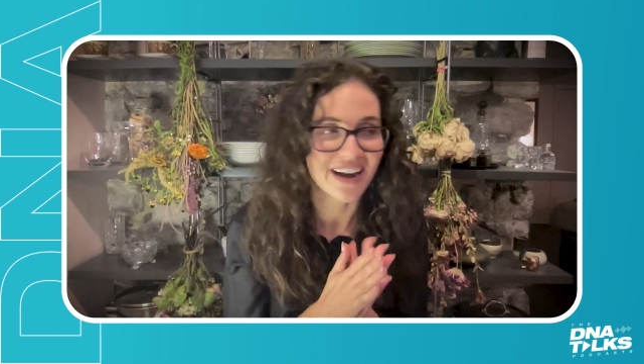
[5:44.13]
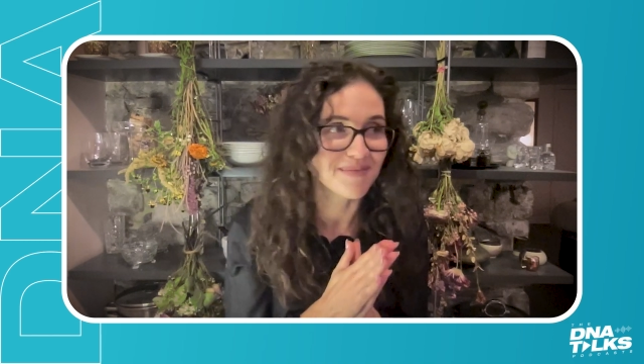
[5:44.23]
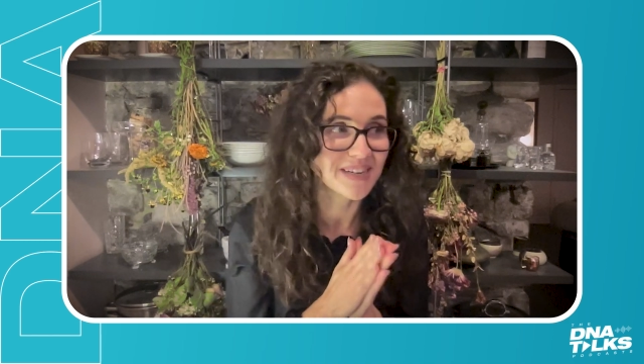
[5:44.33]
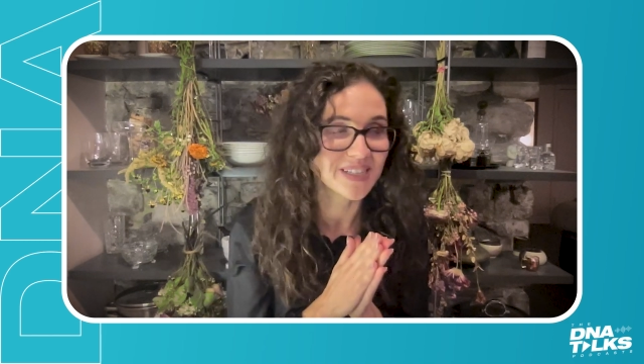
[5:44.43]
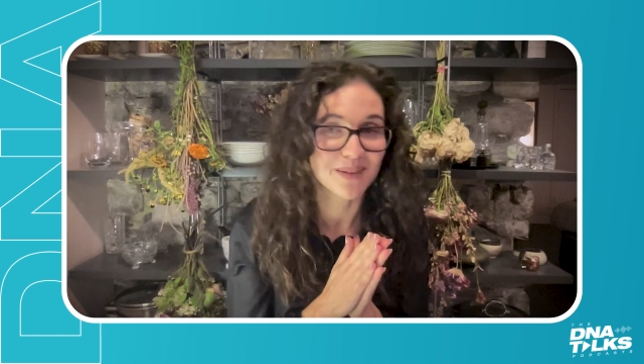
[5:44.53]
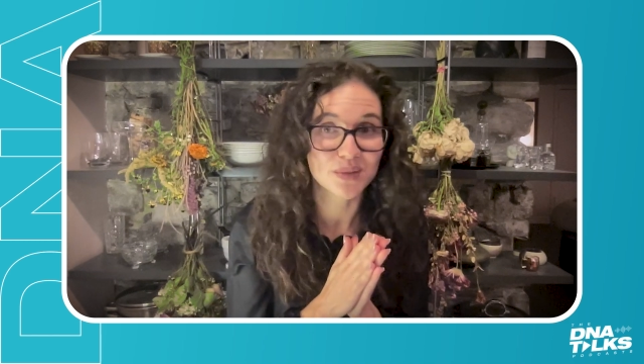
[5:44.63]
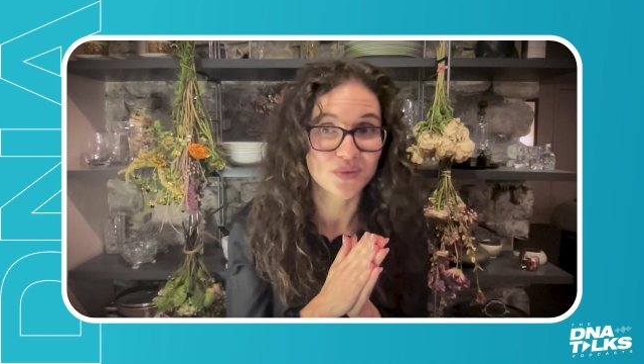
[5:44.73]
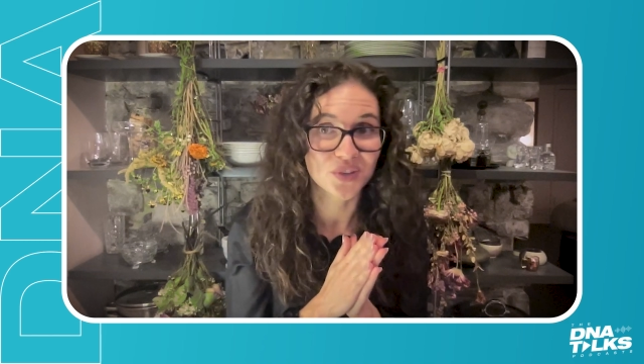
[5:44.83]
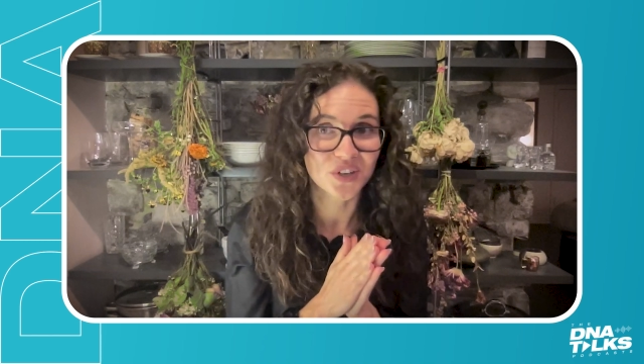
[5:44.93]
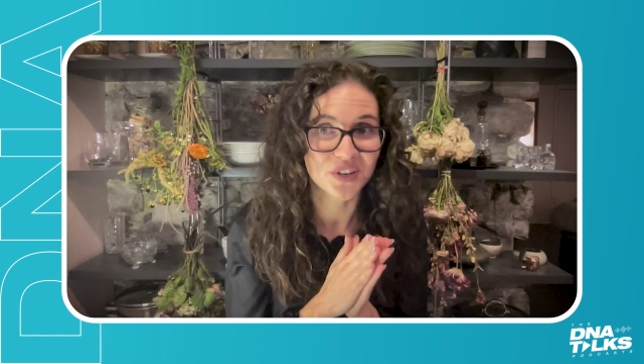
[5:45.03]
How many times have
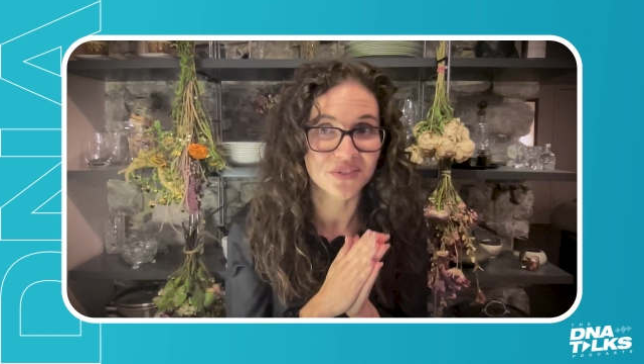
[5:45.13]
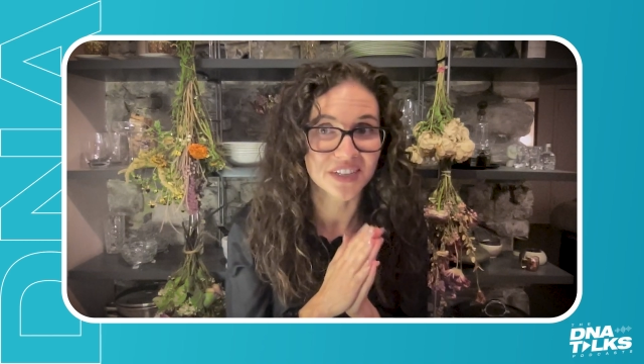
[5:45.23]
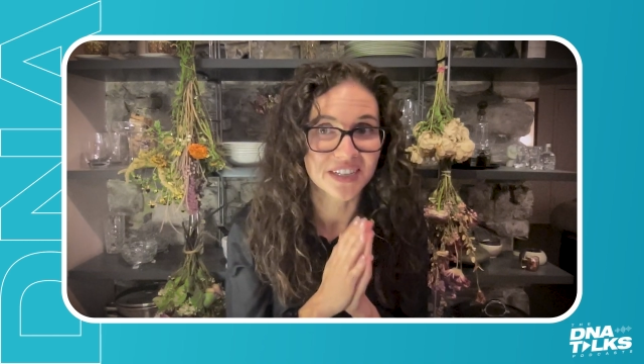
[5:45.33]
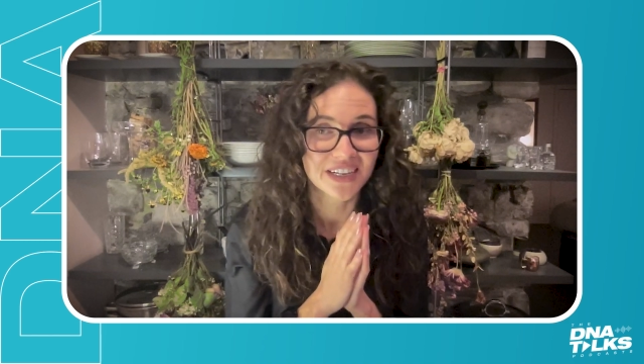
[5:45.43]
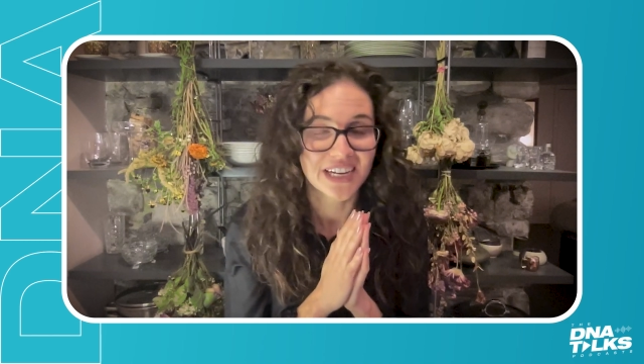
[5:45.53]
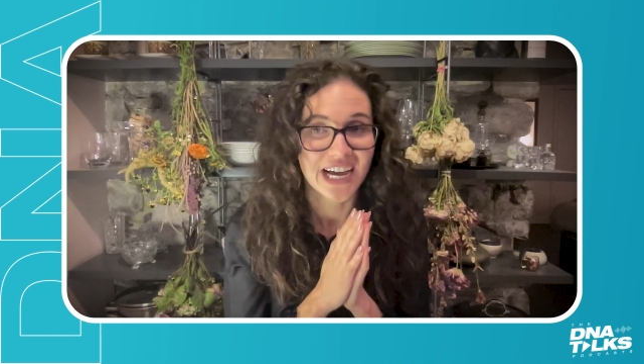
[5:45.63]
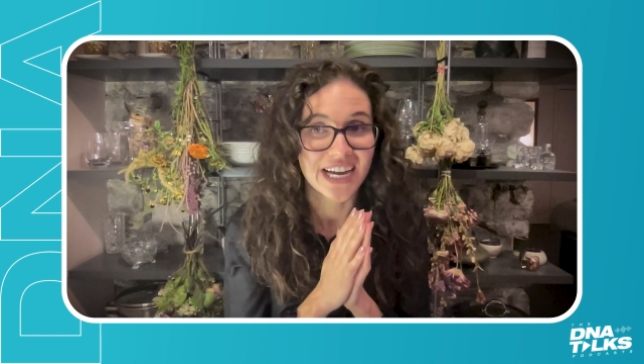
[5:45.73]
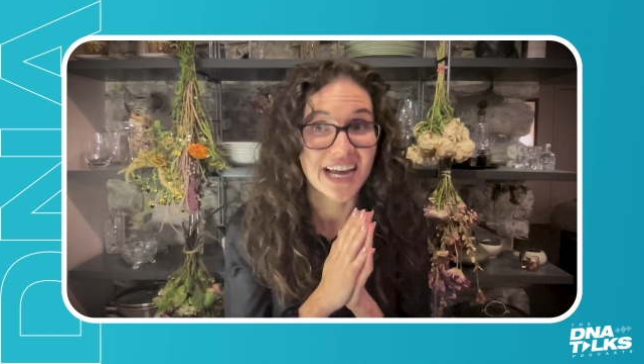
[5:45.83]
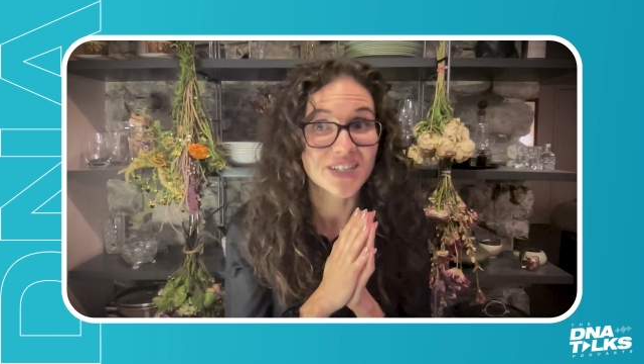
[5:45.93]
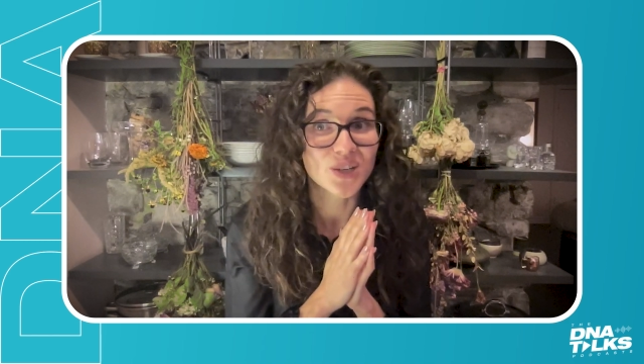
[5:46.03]
you heard of a
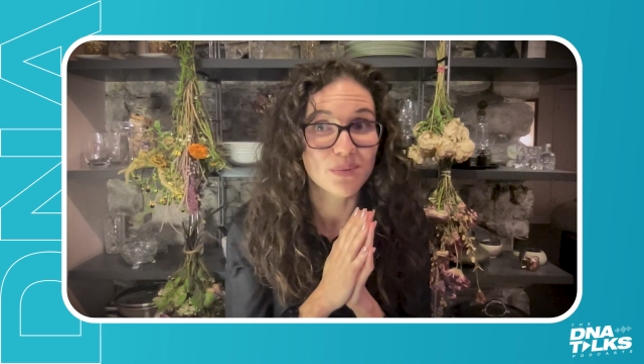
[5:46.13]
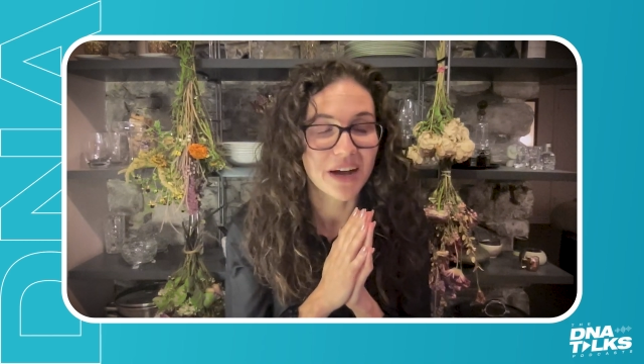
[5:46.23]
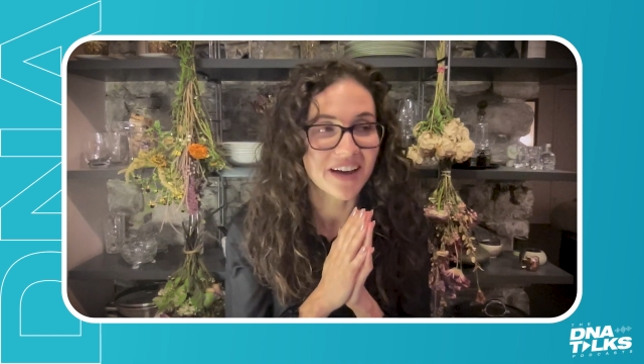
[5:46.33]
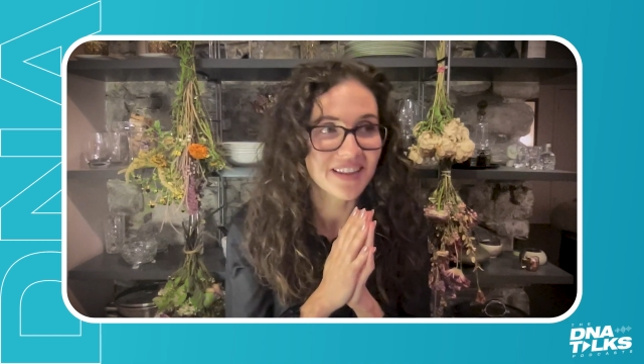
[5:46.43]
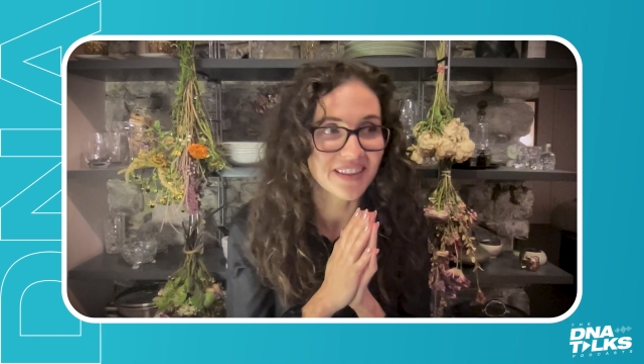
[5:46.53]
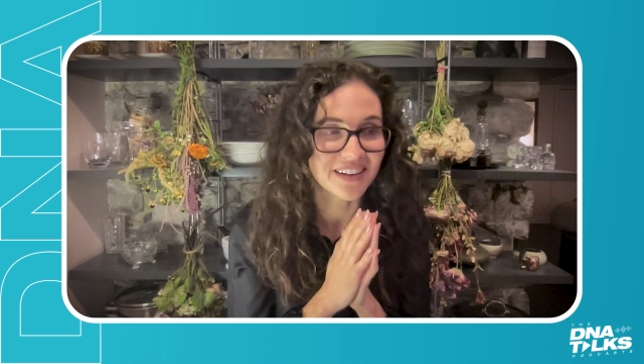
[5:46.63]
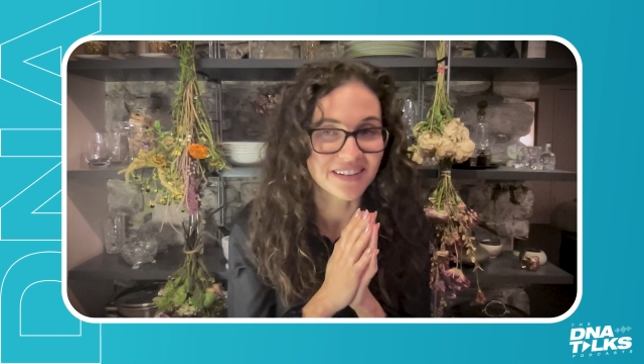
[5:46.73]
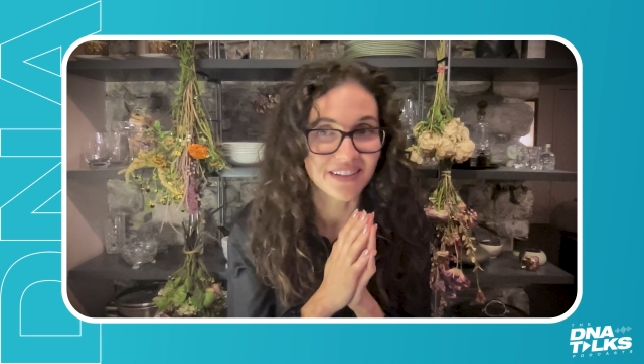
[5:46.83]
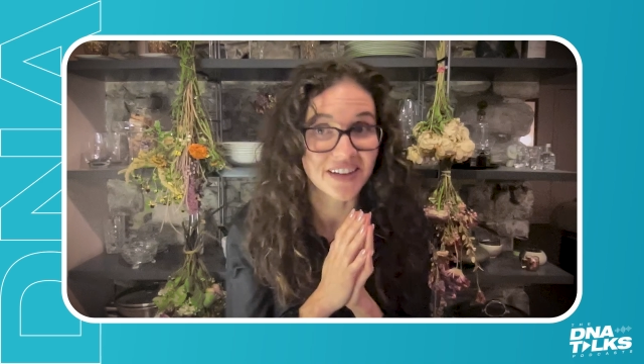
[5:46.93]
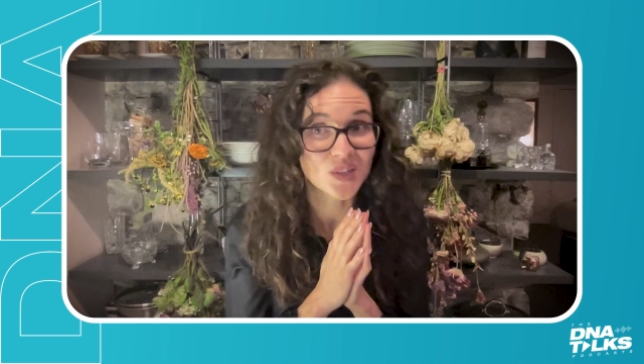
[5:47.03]
naturopath that
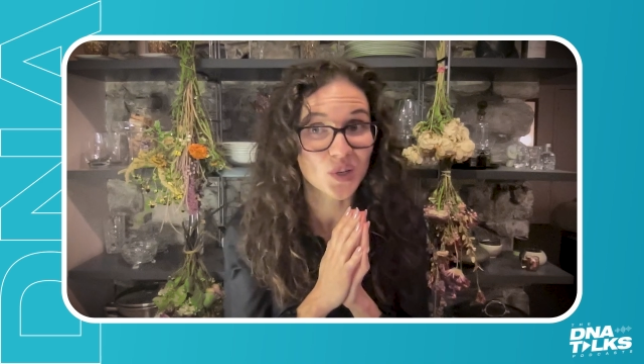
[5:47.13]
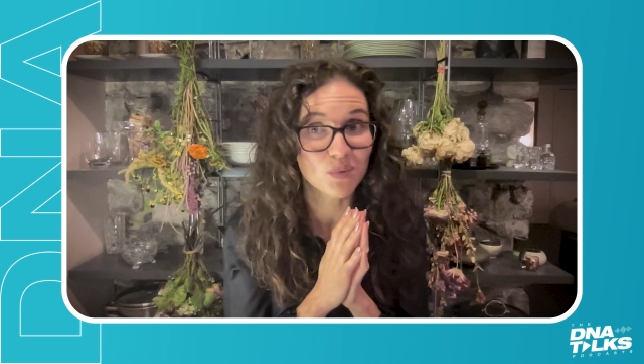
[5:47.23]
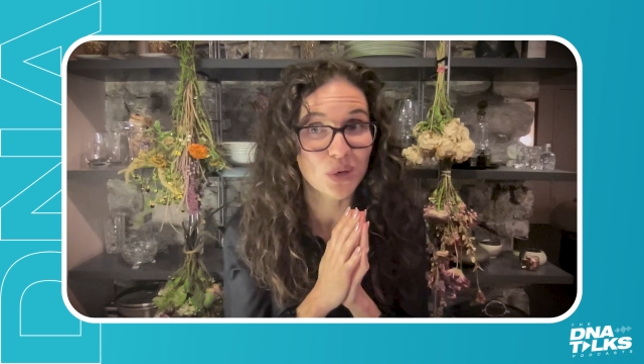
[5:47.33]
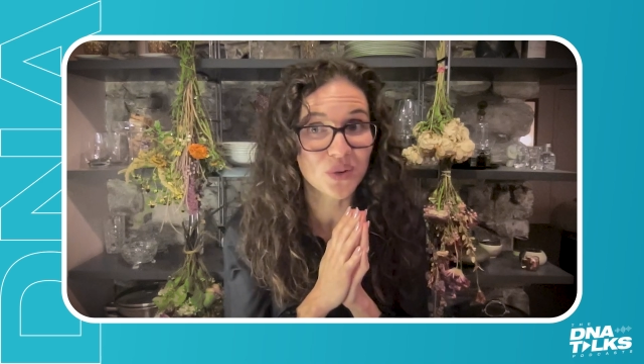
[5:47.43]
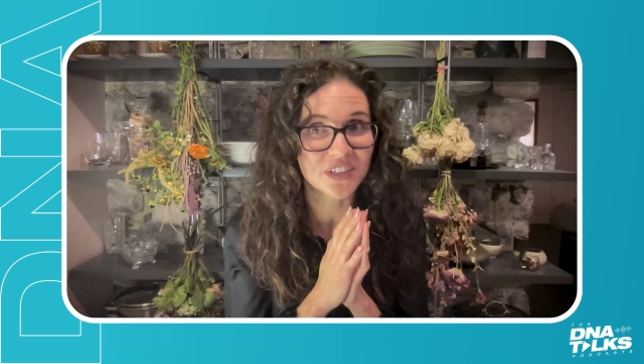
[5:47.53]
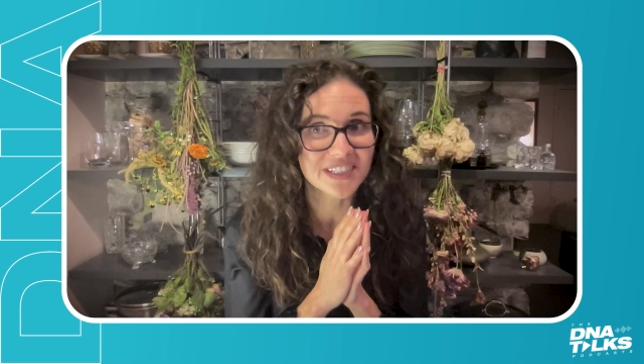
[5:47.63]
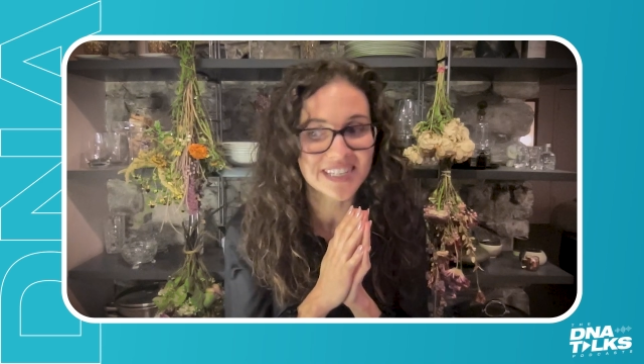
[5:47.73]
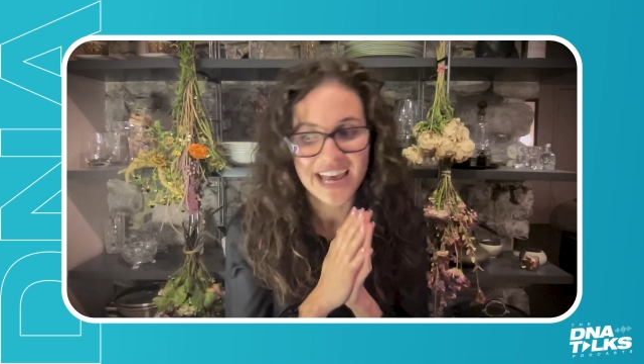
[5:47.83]
likes her computers?